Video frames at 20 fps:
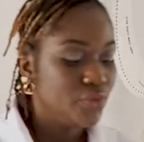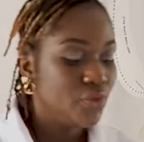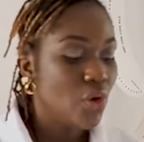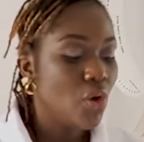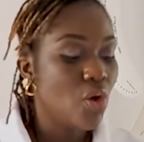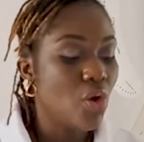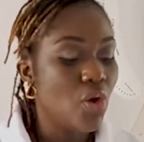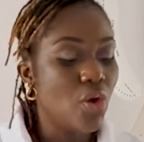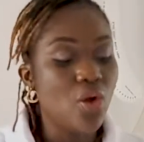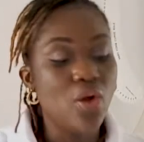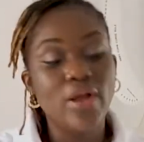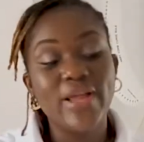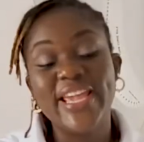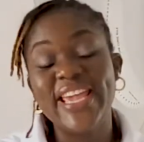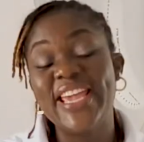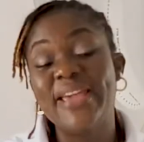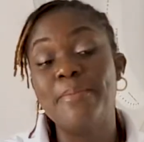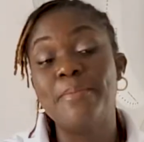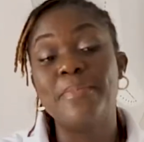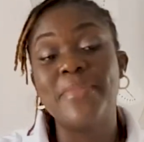or
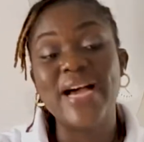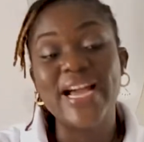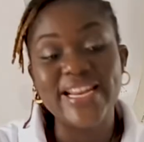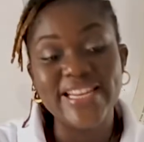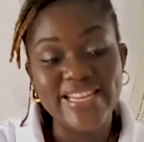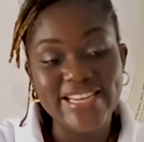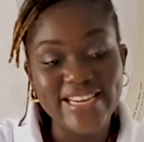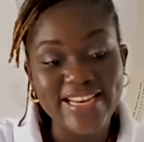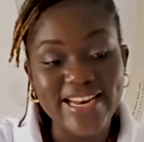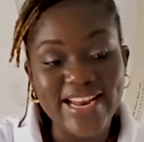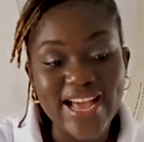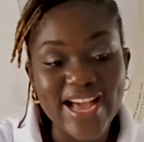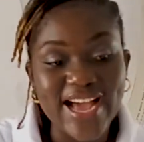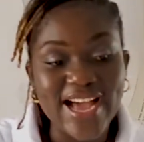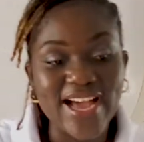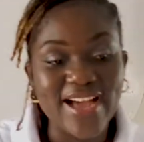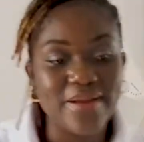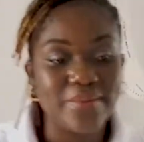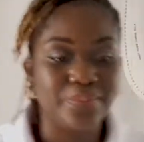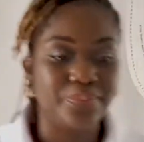a
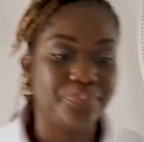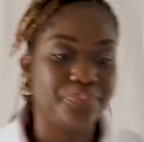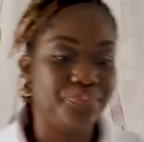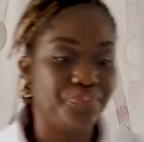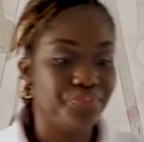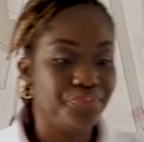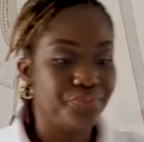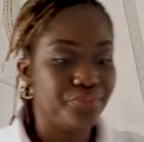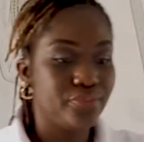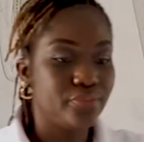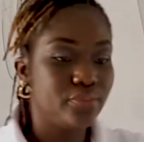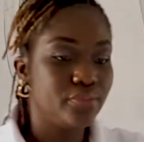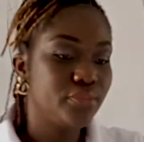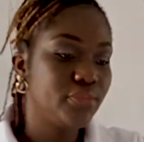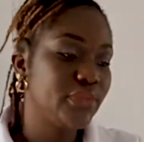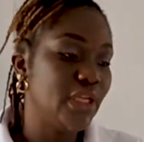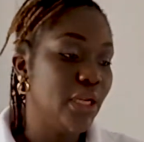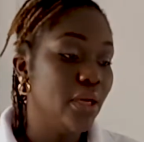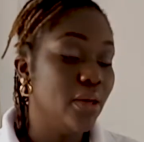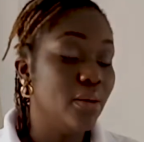manila
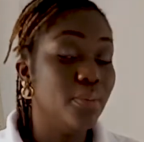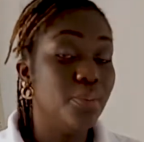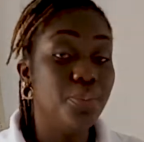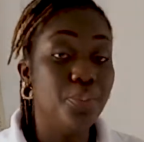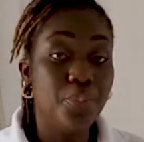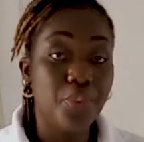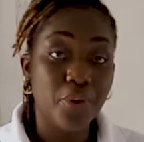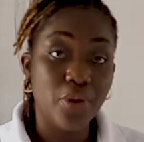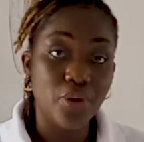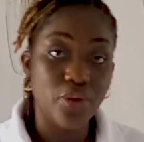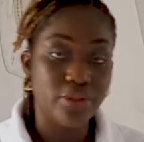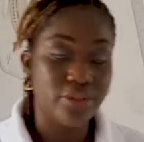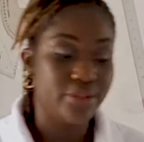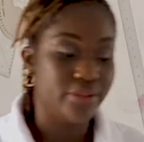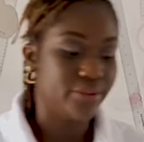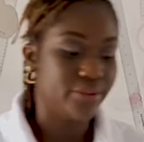board.